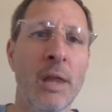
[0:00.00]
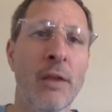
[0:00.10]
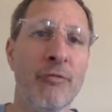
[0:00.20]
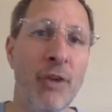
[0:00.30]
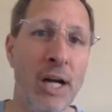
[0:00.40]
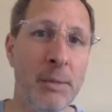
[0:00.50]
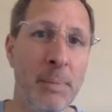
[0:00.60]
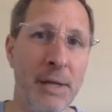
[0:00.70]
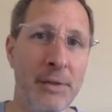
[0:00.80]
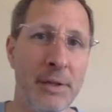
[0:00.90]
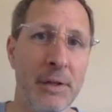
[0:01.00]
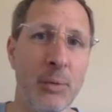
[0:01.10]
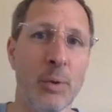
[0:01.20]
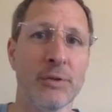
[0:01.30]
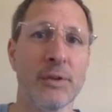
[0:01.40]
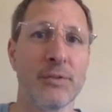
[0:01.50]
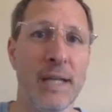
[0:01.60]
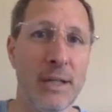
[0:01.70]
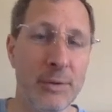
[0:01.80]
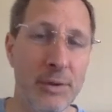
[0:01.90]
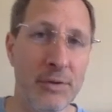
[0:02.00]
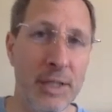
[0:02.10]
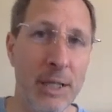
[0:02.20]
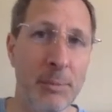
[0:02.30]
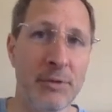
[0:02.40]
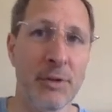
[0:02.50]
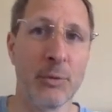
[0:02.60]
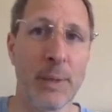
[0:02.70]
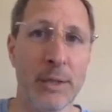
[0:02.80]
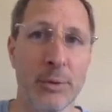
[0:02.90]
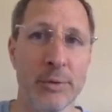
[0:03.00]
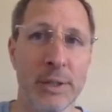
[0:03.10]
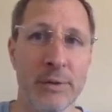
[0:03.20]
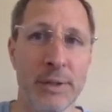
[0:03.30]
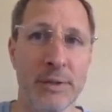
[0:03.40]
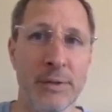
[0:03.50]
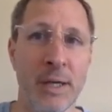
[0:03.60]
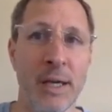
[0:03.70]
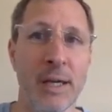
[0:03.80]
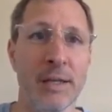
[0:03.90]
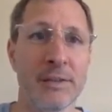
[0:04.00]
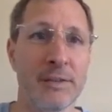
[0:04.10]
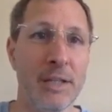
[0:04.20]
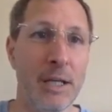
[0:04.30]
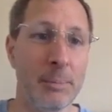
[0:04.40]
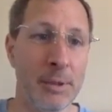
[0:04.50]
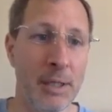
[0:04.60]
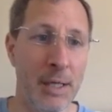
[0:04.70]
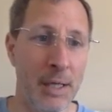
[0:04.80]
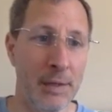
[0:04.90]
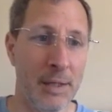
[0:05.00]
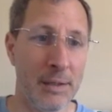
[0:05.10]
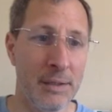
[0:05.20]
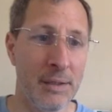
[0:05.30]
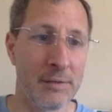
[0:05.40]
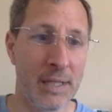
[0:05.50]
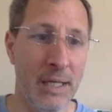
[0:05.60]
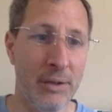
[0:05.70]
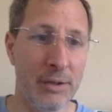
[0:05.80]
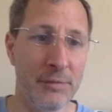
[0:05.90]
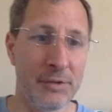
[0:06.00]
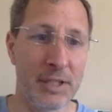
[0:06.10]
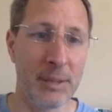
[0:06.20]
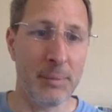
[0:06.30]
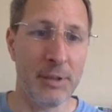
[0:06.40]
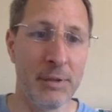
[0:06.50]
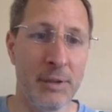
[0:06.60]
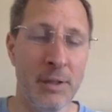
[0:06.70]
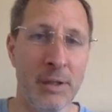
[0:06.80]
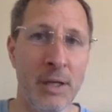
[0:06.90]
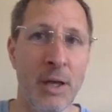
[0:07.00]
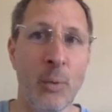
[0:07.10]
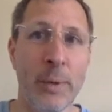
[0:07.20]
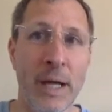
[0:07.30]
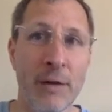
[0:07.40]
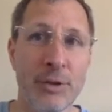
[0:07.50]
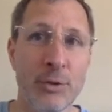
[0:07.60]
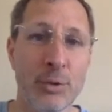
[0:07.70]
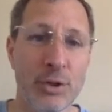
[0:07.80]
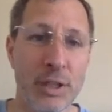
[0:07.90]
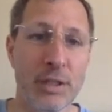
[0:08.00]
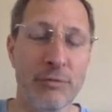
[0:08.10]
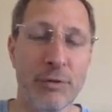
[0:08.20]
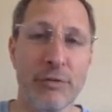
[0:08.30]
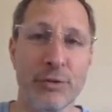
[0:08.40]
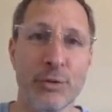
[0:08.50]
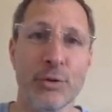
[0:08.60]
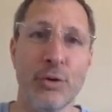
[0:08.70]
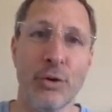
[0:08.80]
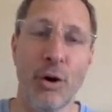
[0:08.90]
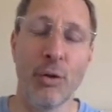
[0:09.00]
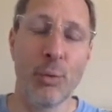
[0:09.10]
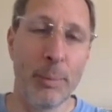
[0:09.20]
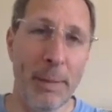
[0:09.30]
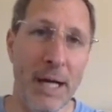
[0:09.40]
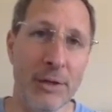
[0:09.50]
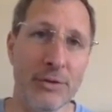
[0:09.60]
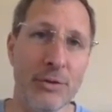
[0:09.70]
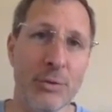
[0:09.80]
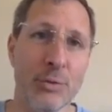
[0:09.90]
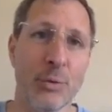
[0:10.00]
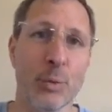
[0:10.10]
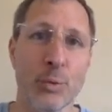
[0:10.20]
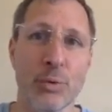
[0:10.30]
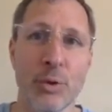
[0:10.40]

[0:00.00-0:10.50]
The find method works exactly the same as in the regular linked list, except that in this elif statement, we have to do a check if we've circled all the way back to the root